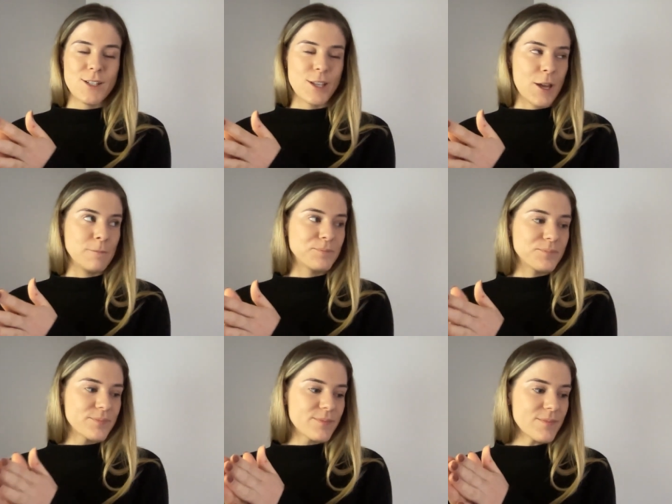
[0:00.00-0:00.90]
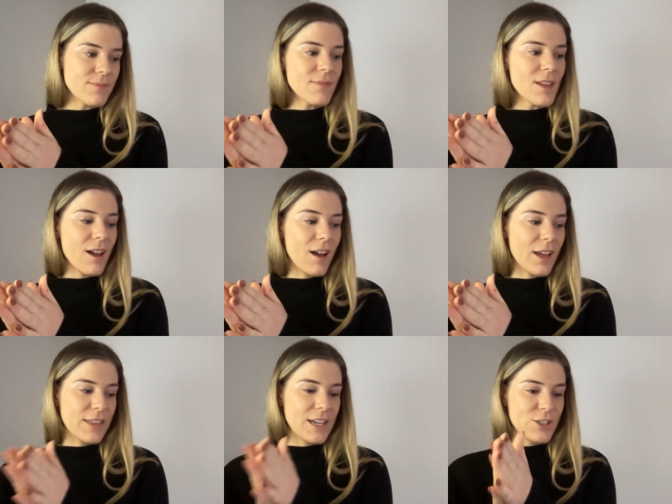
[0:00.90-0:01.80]
So I
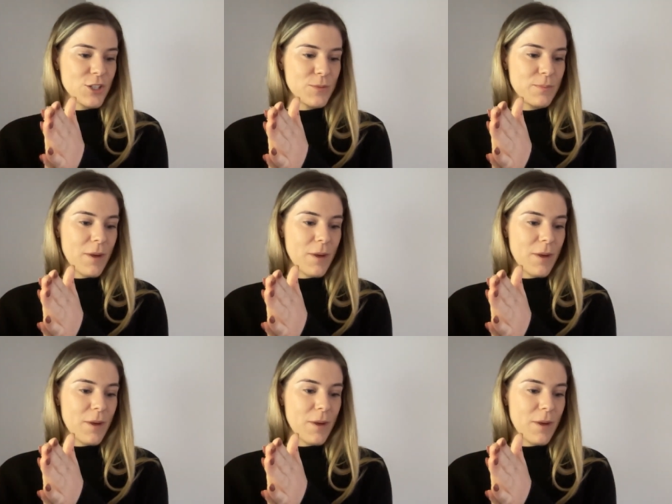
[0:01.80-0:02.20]
think it's just